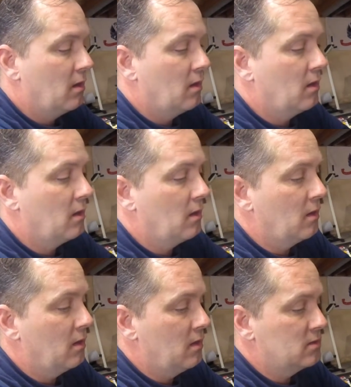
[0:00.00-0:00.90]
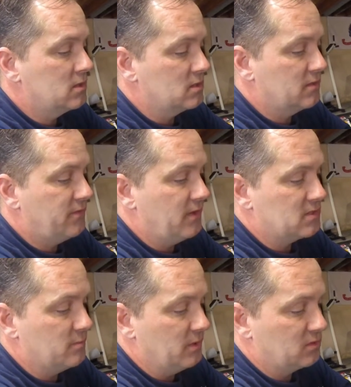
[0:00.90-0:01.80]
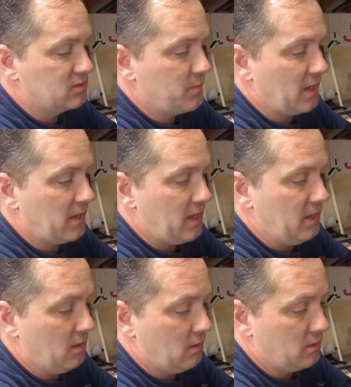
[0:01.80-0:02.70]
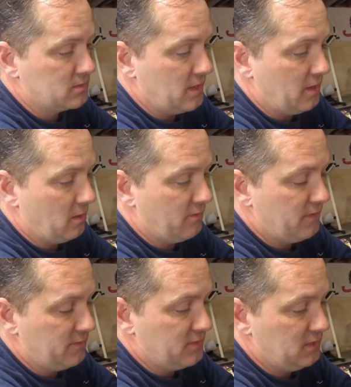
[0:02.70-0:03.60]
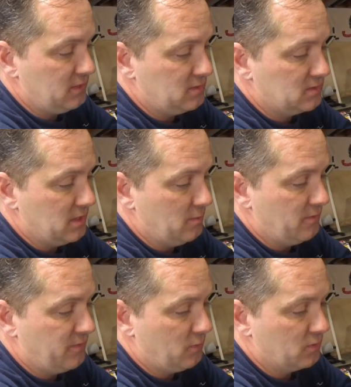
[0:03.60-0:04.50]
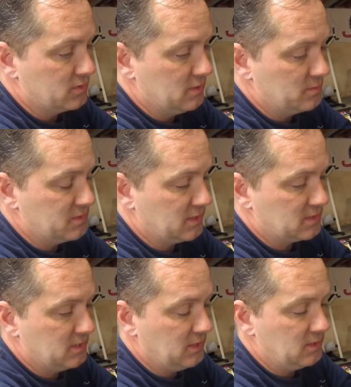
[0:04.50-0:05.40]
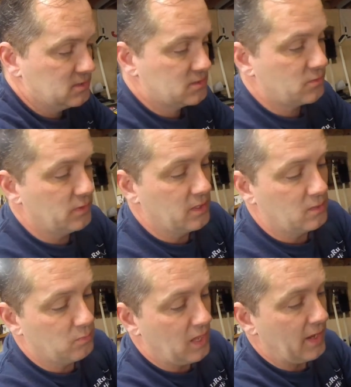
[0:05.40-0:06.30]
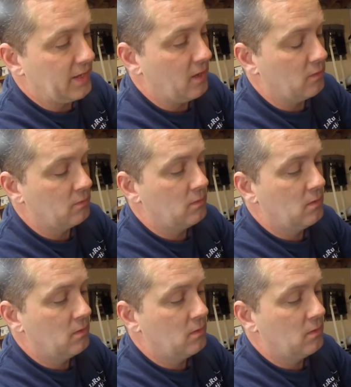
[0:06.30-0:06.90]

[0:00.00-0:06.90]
It says fits mil spec ARs, AR-15s, M4s, M16s, 300 blackout.